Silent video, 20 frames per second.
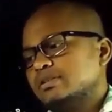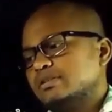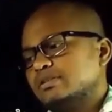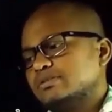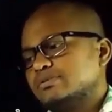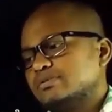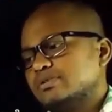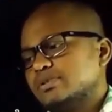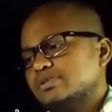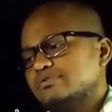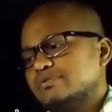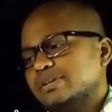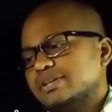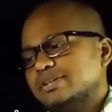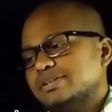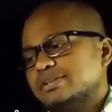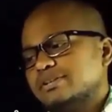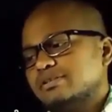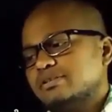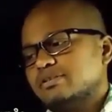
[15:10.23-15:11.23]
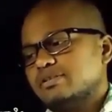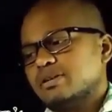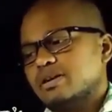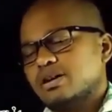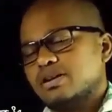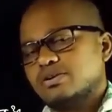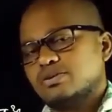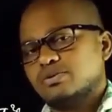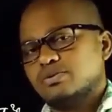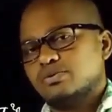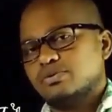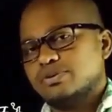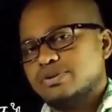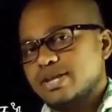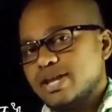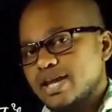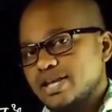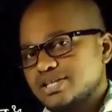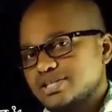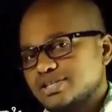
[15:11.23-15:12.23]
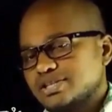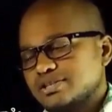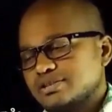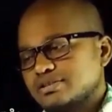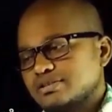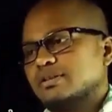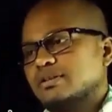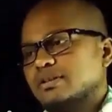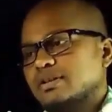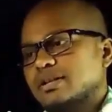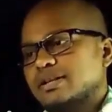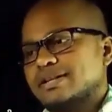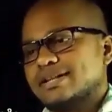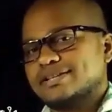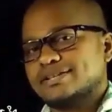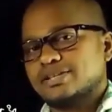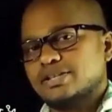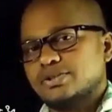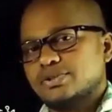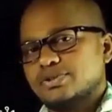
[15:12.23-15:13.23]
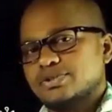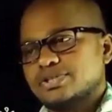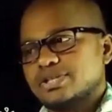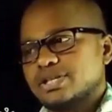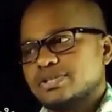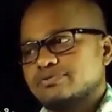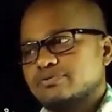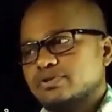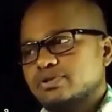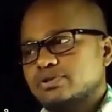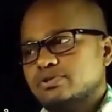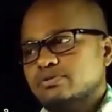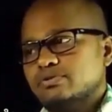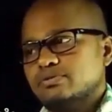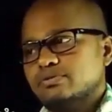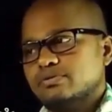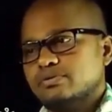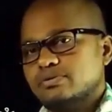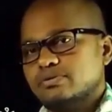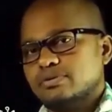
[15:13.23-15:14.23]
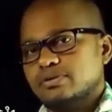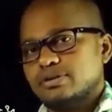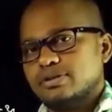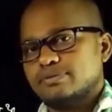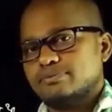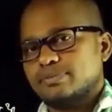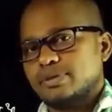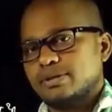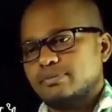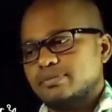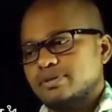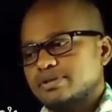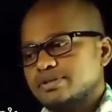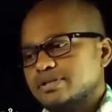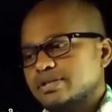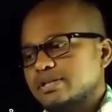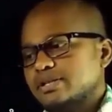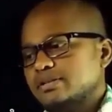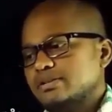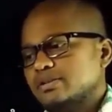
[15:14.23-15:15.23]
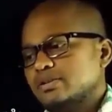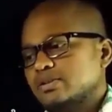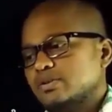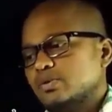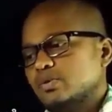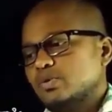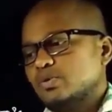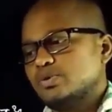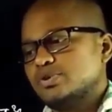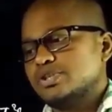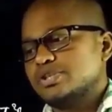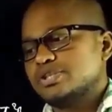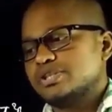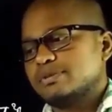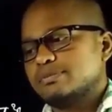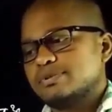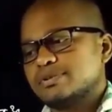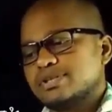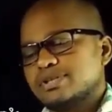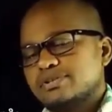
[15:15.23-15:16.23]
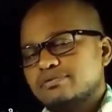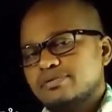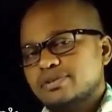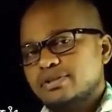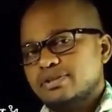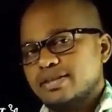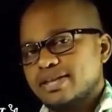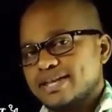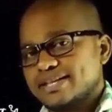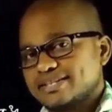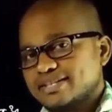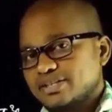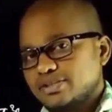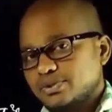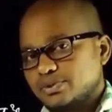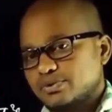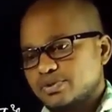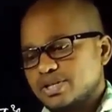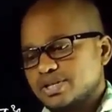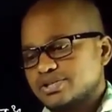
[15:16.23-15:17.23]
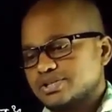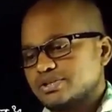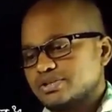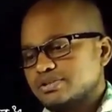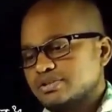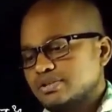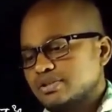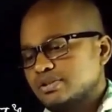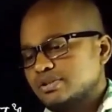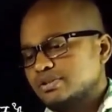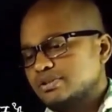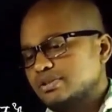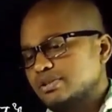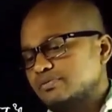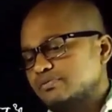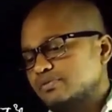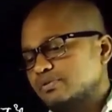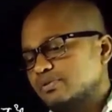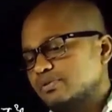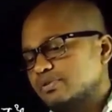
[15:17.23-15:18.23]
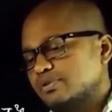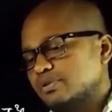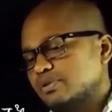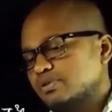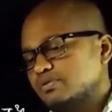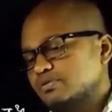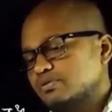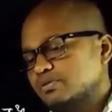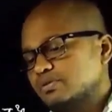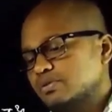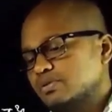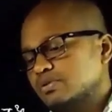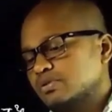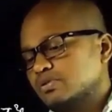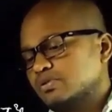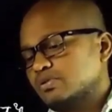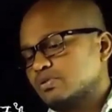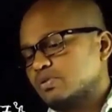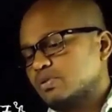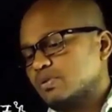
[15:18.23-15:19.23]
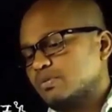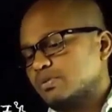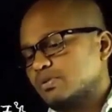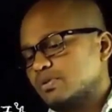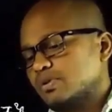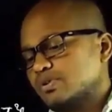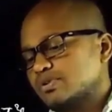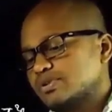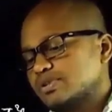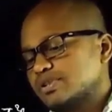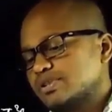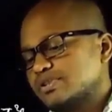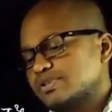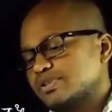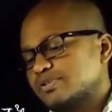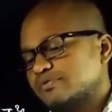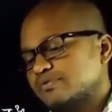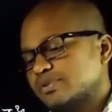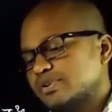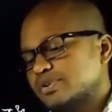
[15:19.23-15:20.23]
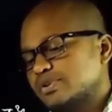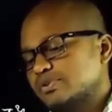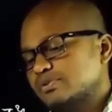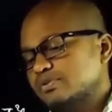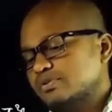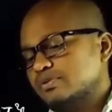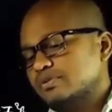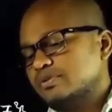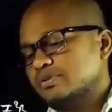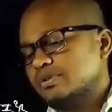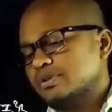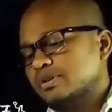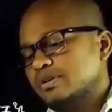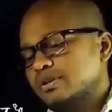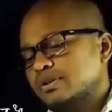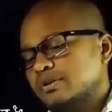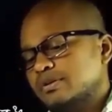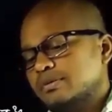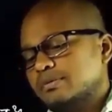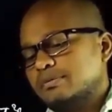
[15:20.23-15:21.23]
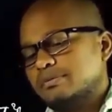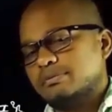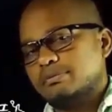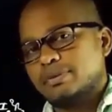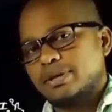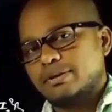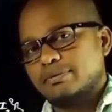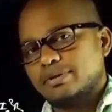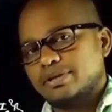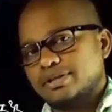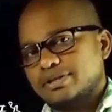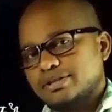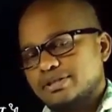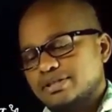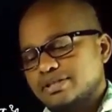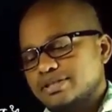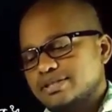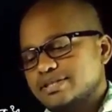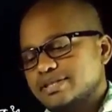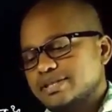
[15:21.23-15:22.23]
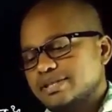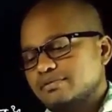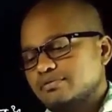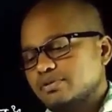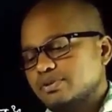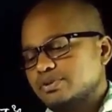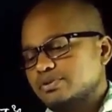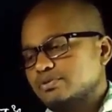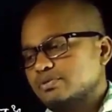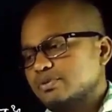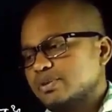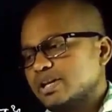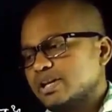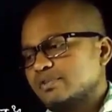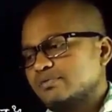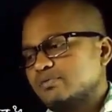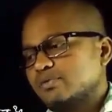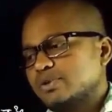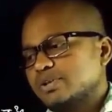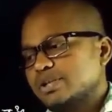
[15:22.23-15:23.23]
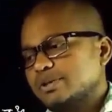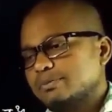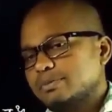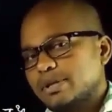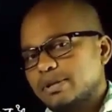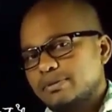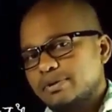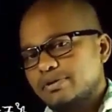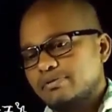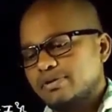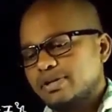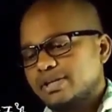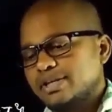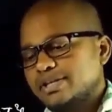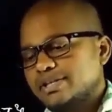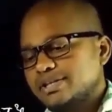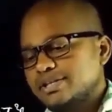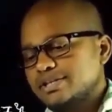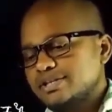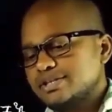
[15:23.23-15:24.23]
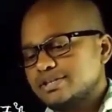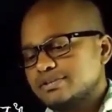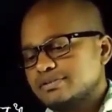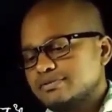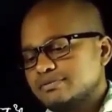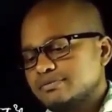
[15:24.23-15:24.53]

so is why here R2 dash and XL2 is transferred to primary side, which is represented with XL2 dash. Therefore now copper losses referred to primary is equal to current flowing in primary winding is